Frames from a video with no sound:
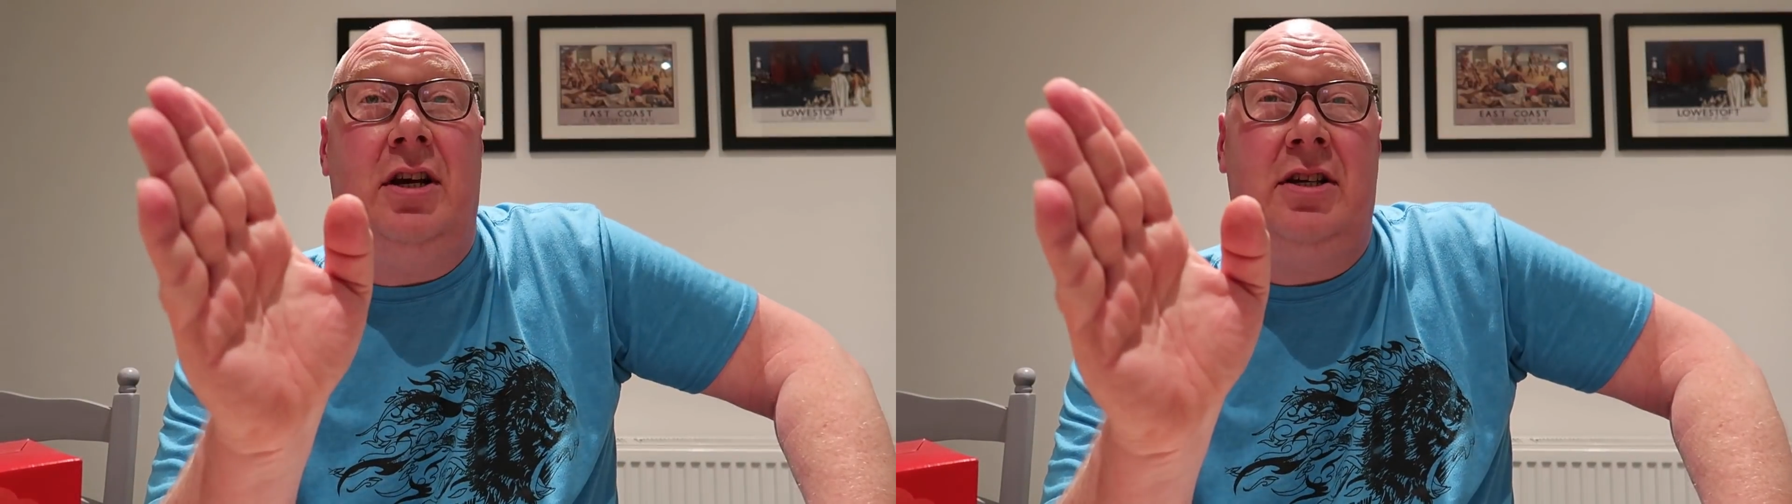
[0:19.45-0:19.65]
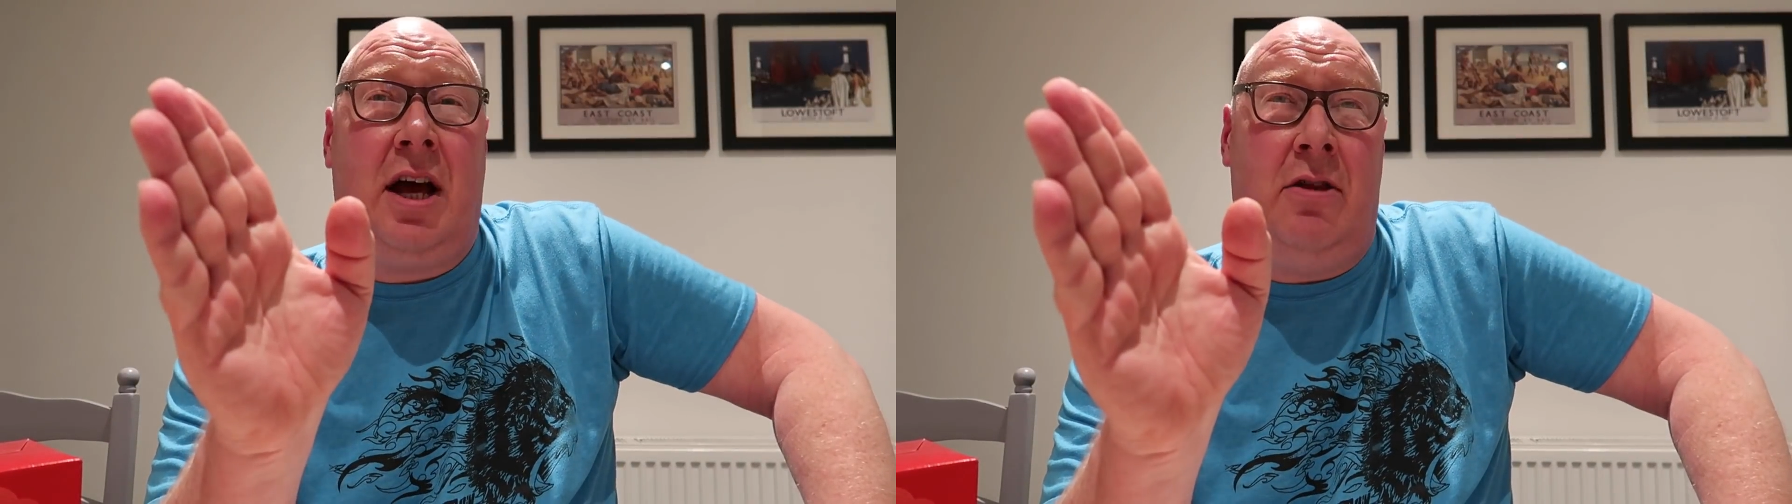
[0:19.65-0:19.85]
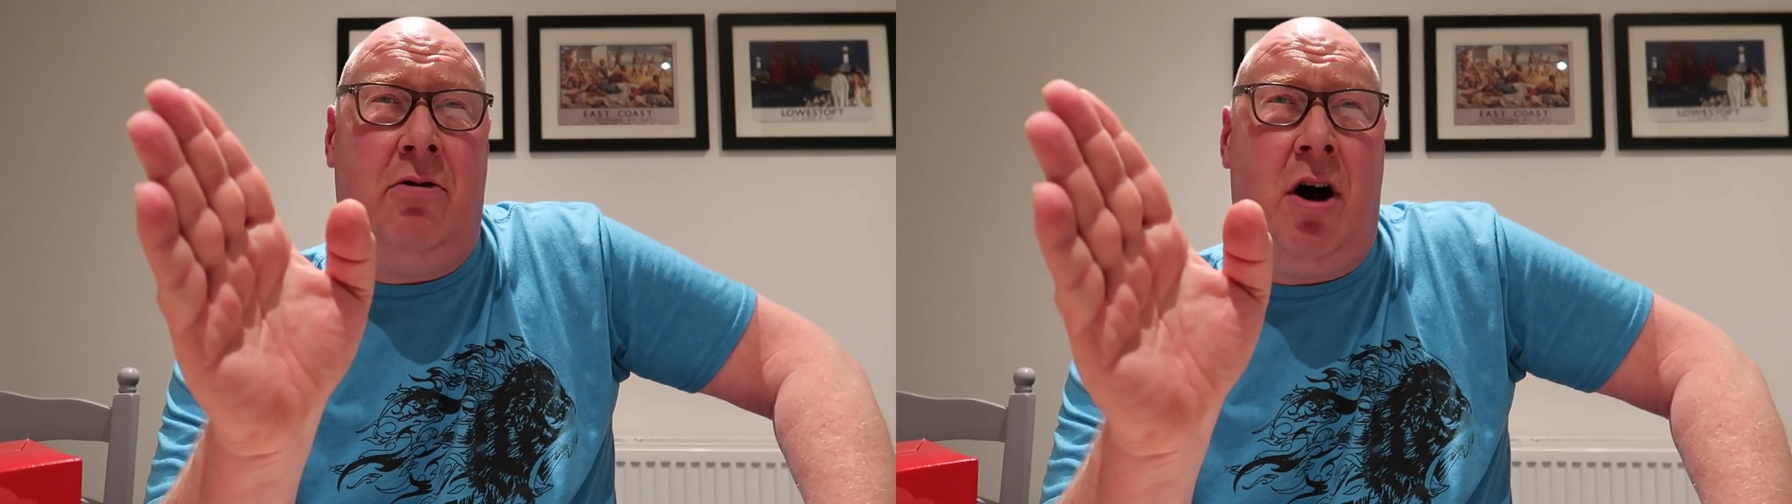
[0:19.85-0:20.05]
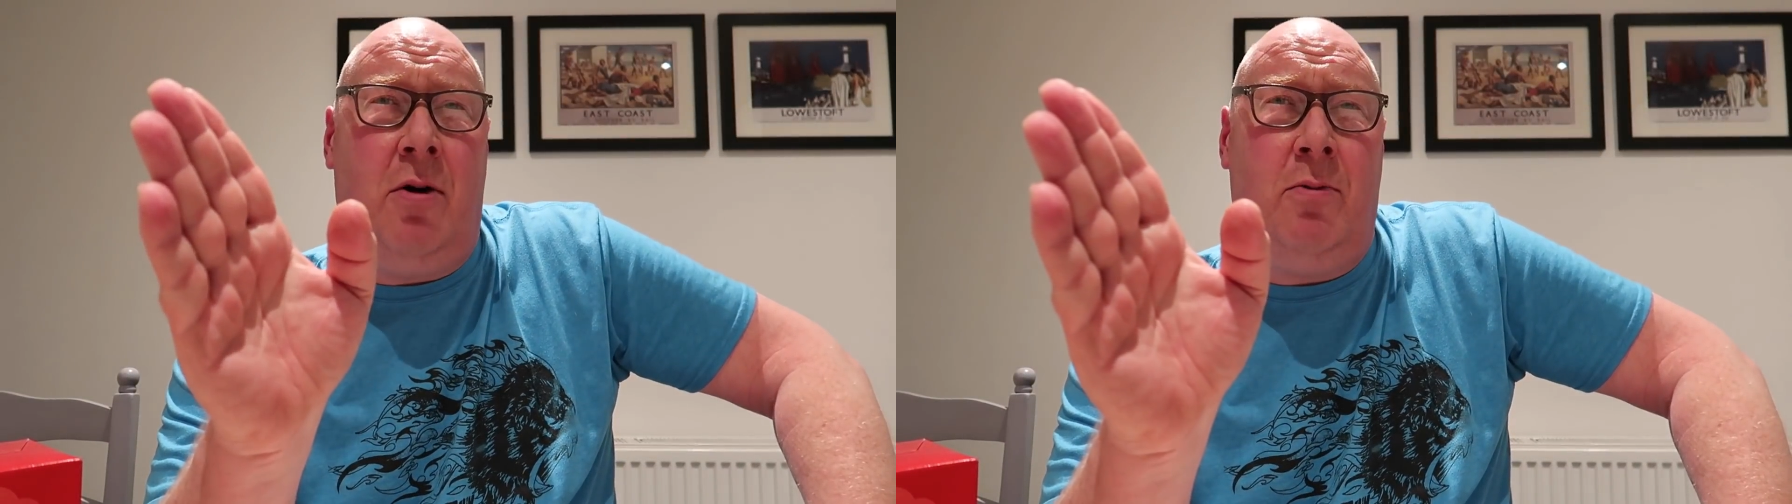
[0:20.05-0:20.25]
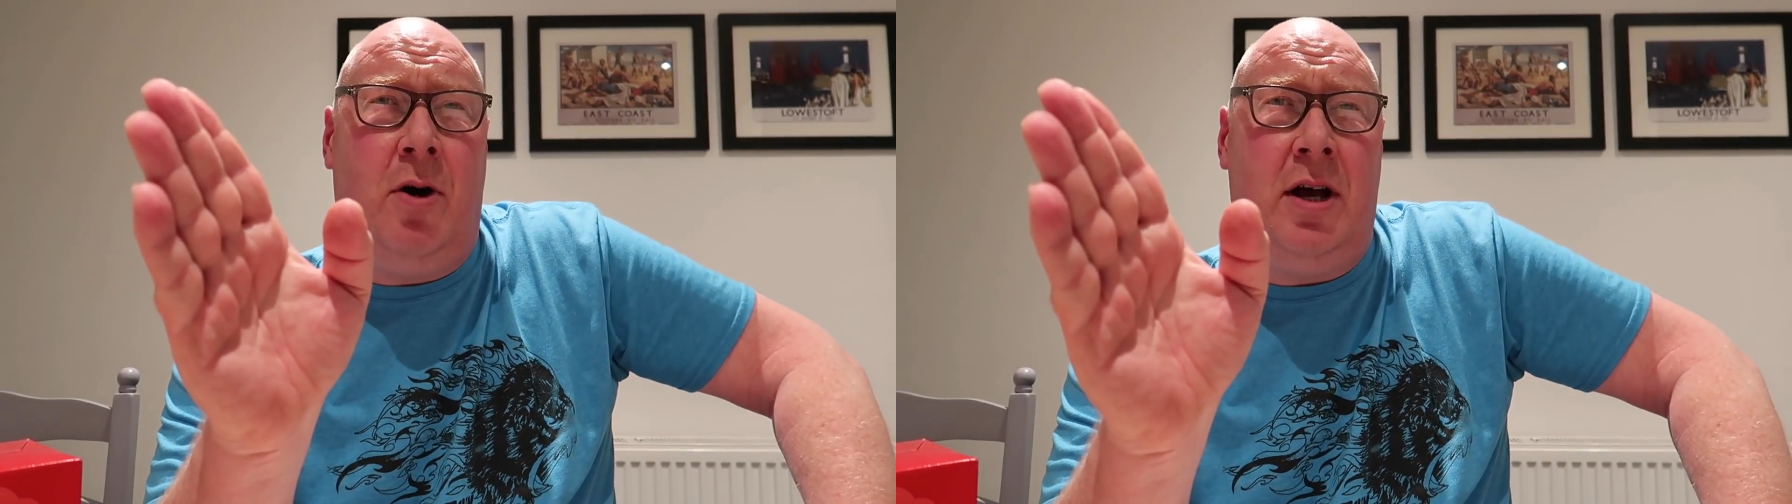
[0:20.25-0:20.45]
Is that the
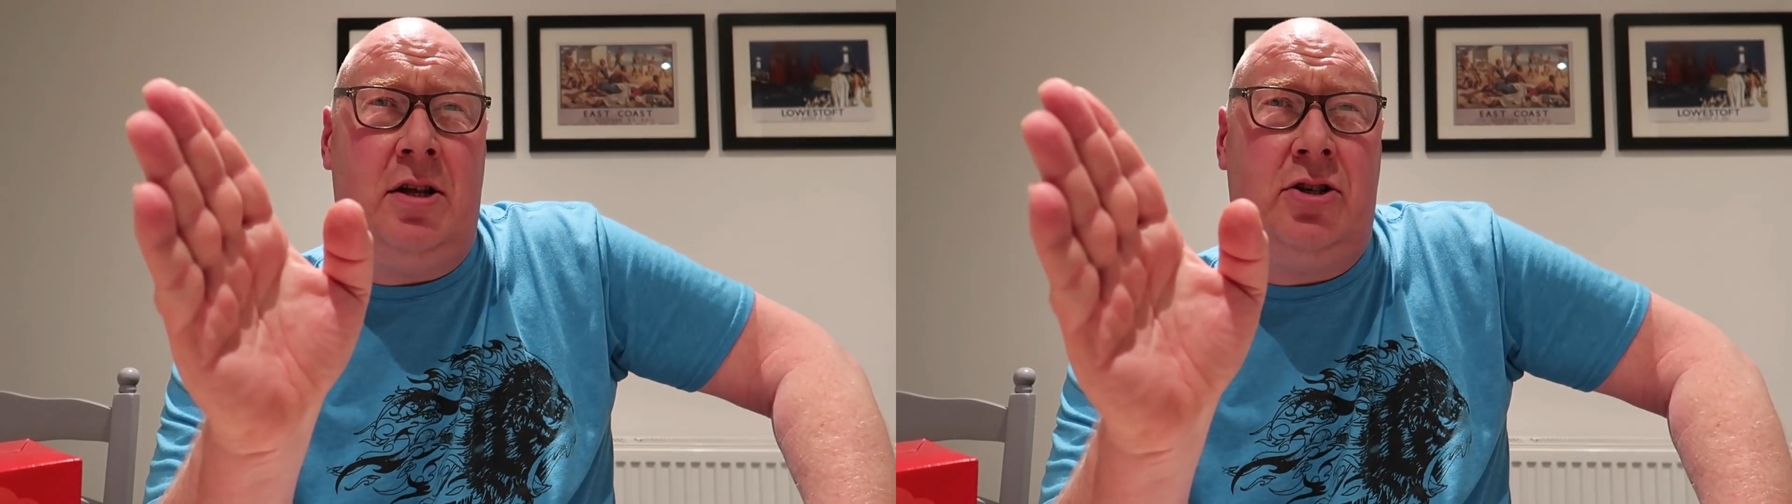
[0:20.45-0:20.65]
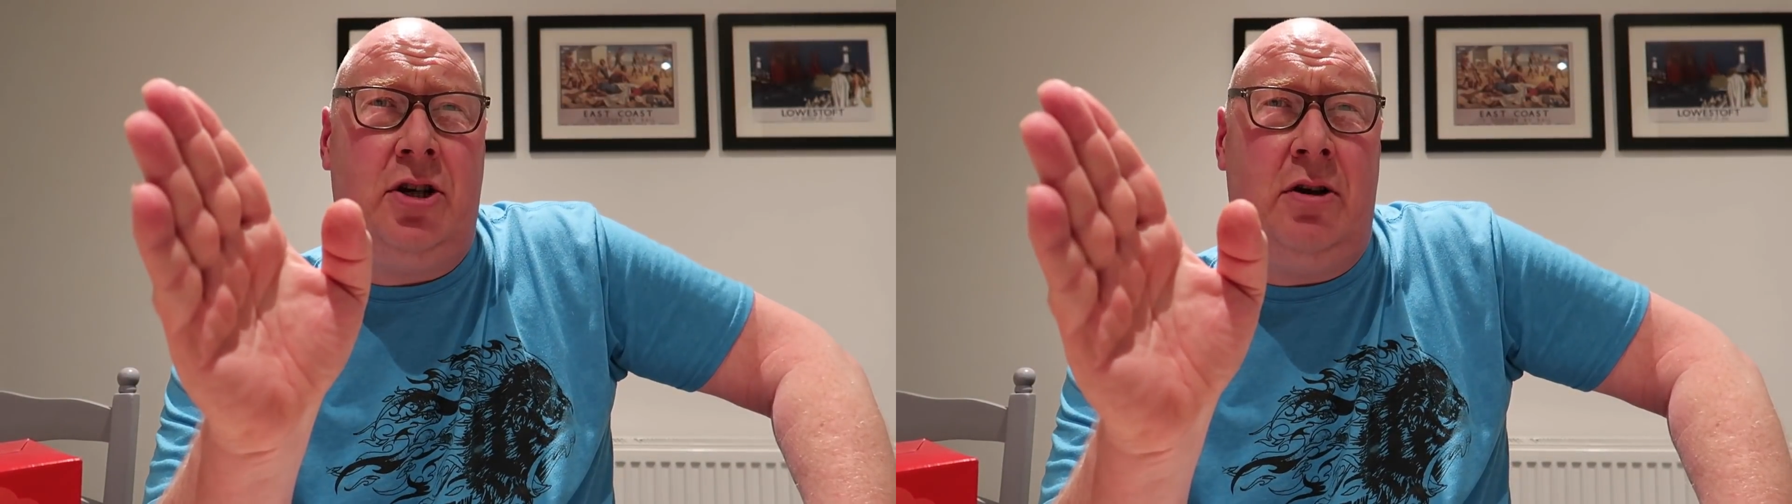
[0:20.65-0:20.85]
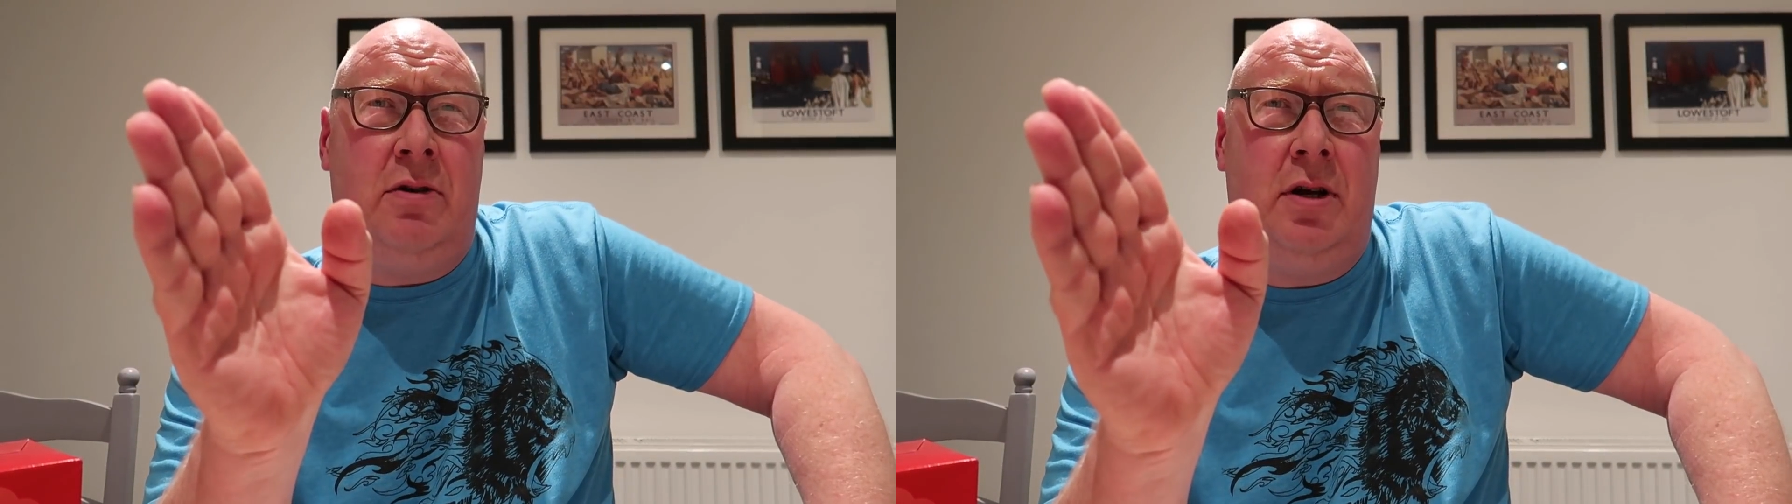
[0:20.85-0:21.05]
right word, June?